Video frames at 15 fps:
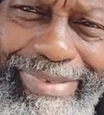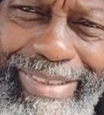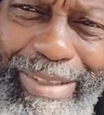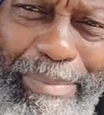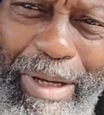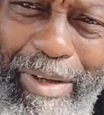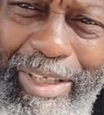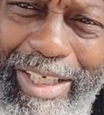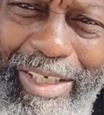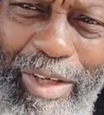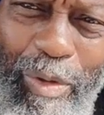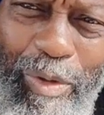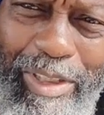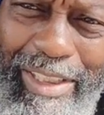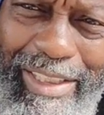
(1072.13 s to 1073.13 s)
somehow get
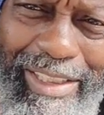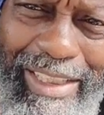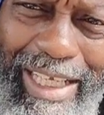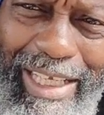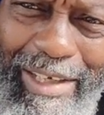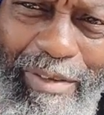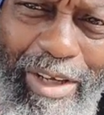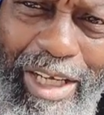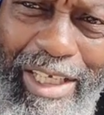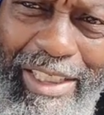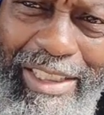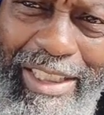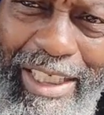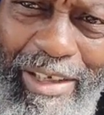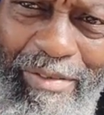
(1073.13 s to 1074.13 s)
notices, they can
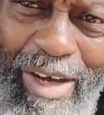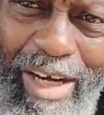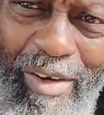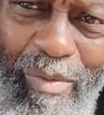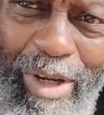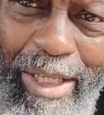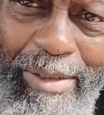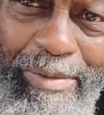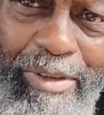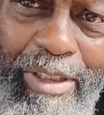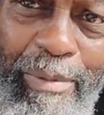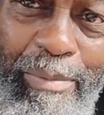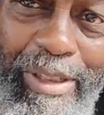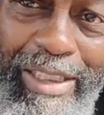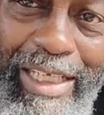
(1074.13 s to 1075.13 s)
see it right away.
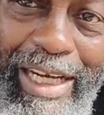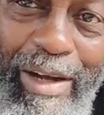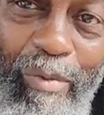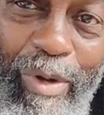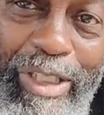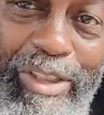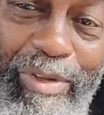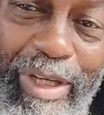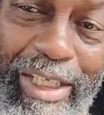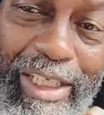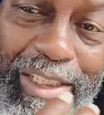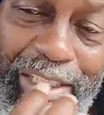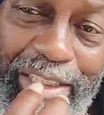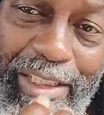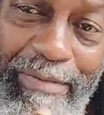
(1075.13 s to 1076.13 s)
But then I wait till I
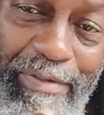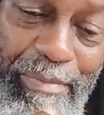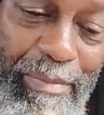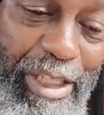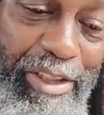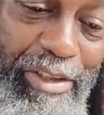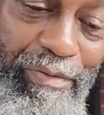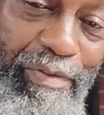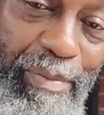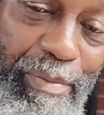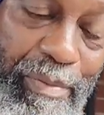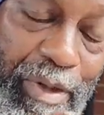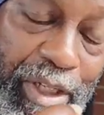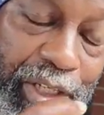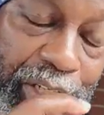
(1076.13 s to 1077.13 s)
get this information from
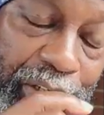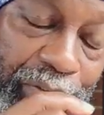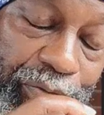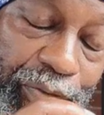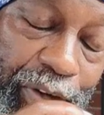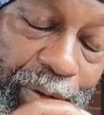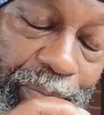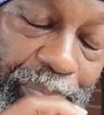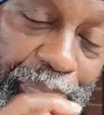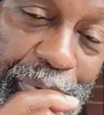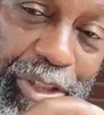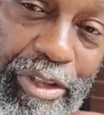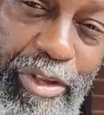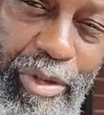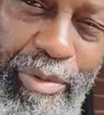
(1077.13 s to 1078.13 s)
from
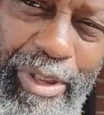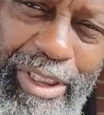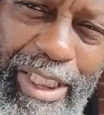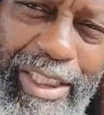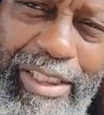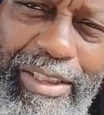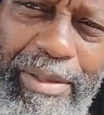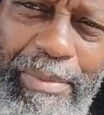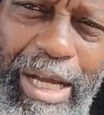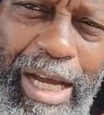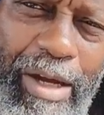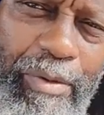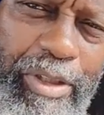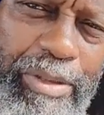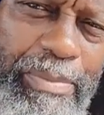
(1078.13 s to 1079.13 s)
BitChute, which takes some
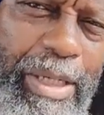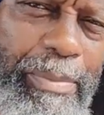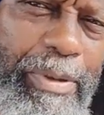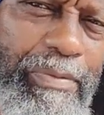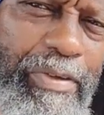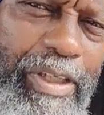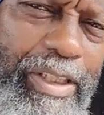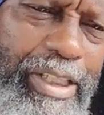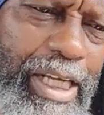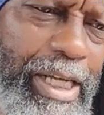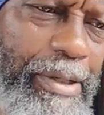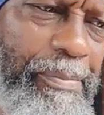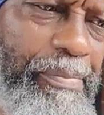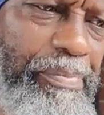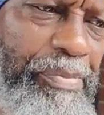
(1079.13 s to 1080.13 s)
hours, maybe even a
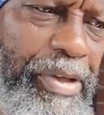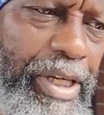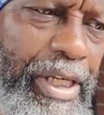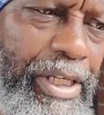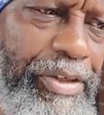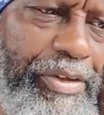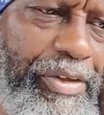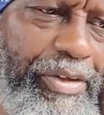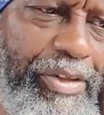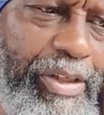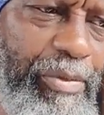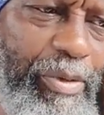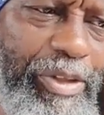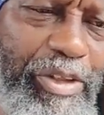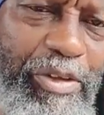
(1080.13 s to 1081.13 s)
day, to
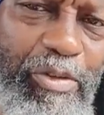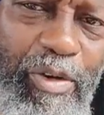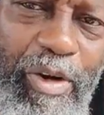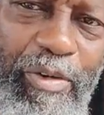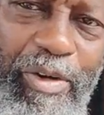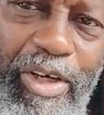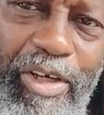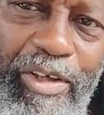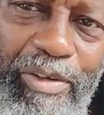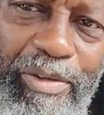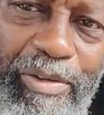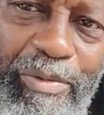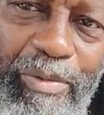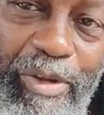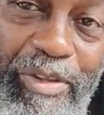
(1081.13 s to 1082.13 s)
see what the U R L,
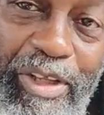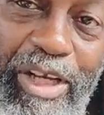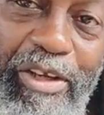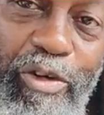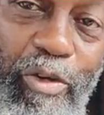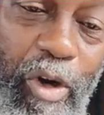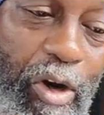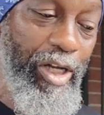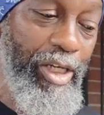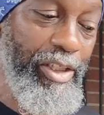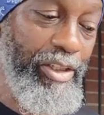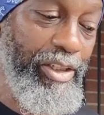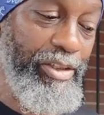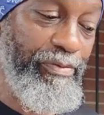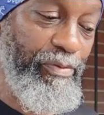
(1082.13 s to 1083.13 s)
what their U
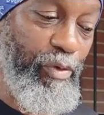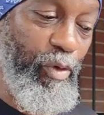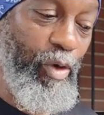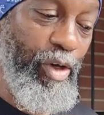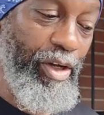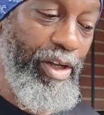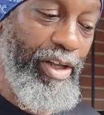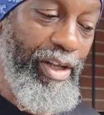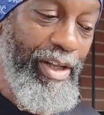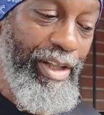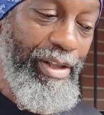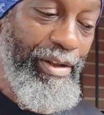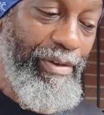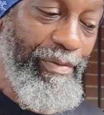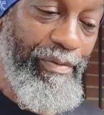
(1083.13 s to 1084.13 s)
L is for
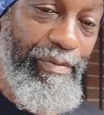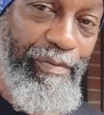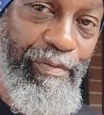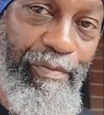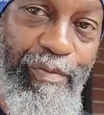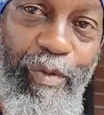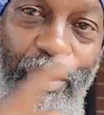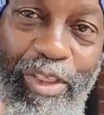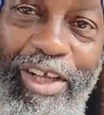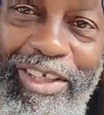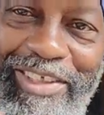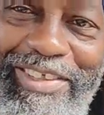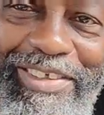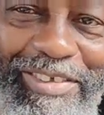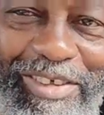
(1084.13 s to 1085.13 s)
for
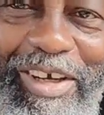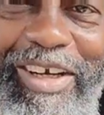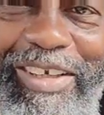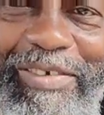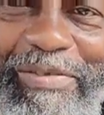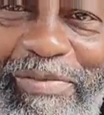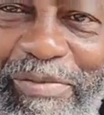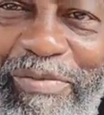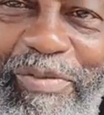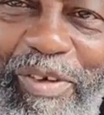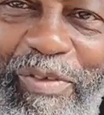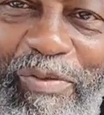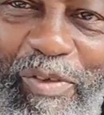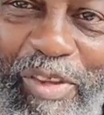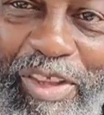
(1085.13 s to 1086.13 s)
this. Sorry,
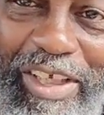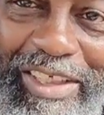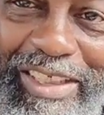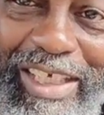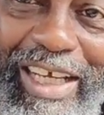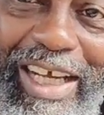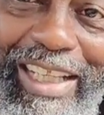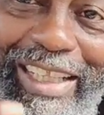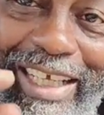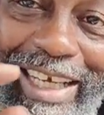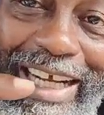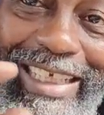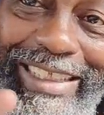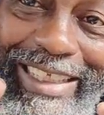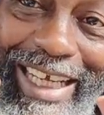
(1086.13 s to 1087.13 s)
for for this. Then
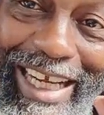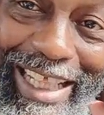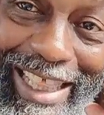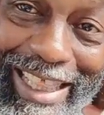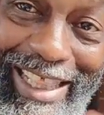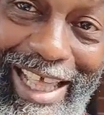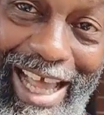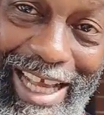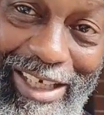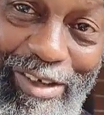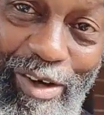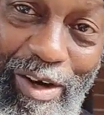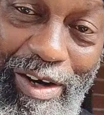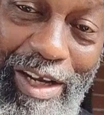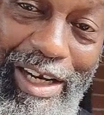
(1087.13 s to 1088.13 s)
I take that
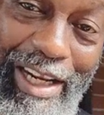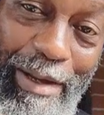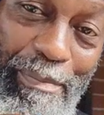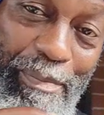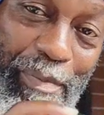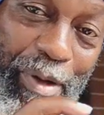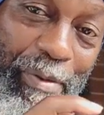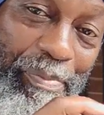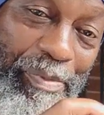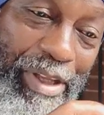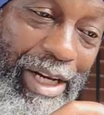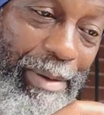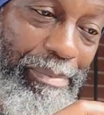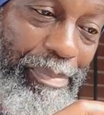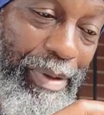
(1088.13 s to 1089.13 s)
U R L
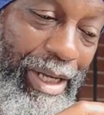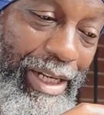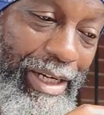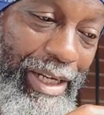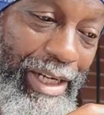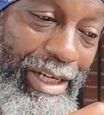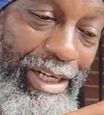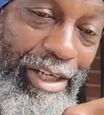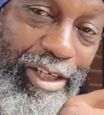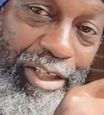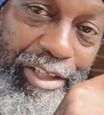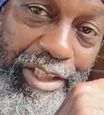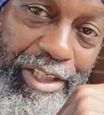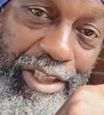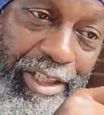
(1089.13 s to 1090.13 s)
and I and in the
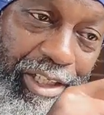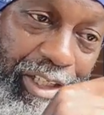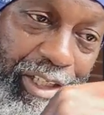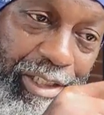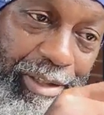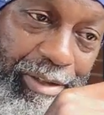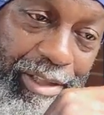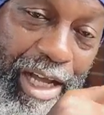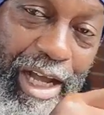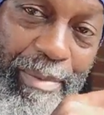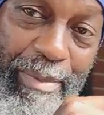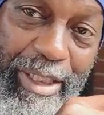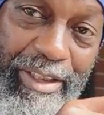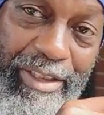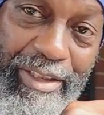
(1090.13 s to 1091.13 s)
in the uh,
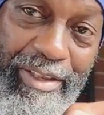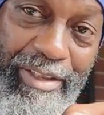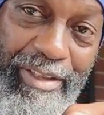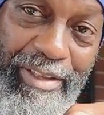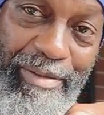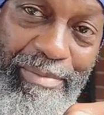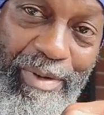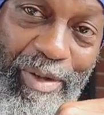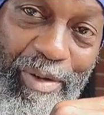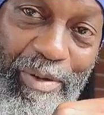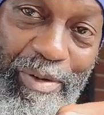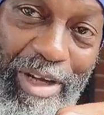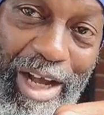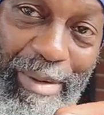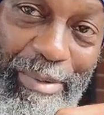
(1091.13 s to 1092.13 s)
comments, my
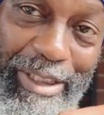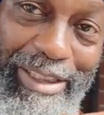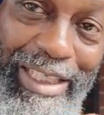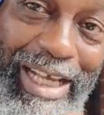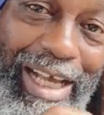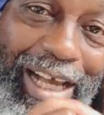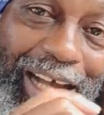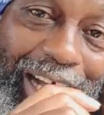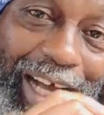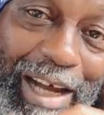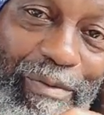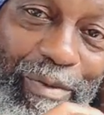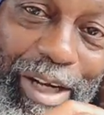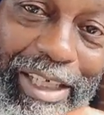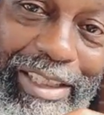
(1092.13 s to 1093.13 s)
own comments,
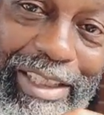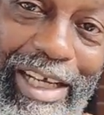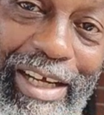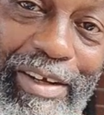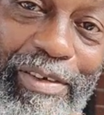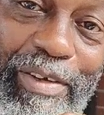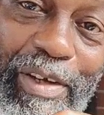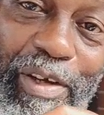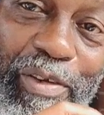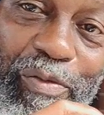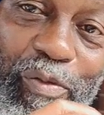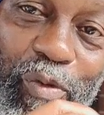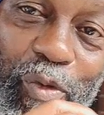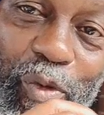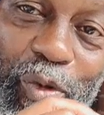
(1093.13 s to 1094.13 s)
I write down
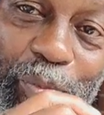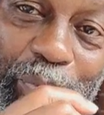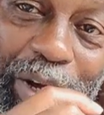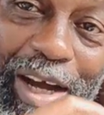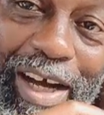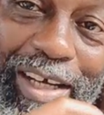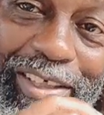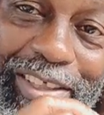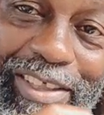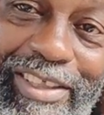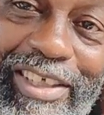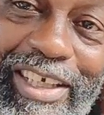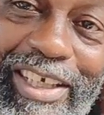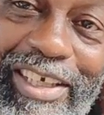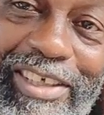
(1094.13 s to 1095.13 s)
for behind the
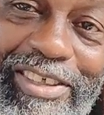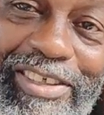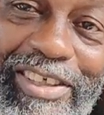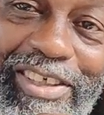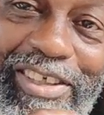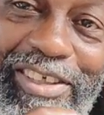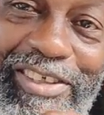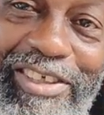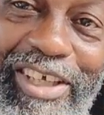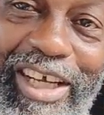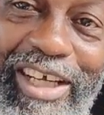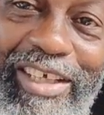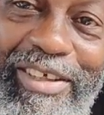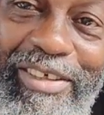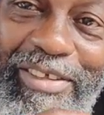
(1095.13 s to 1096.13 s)
scenes check,